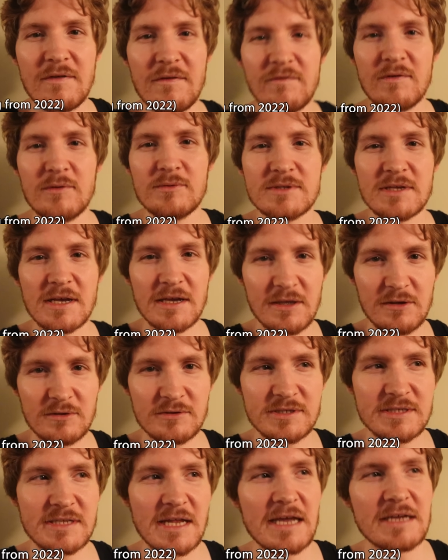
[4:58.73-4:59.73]
It feels like you're
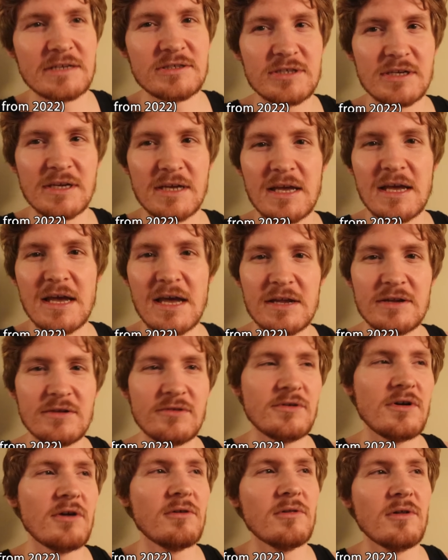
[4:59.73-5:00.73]
staging it and you're
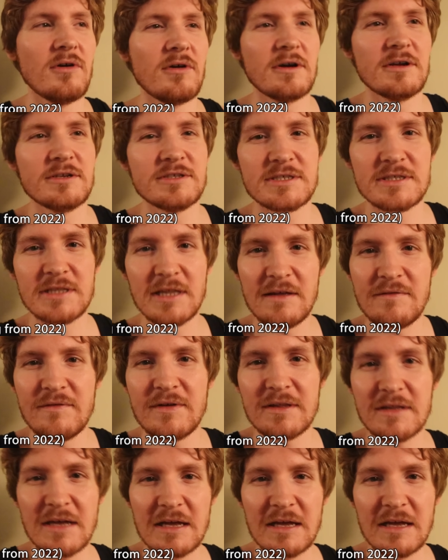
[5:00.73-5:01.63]
no longer just living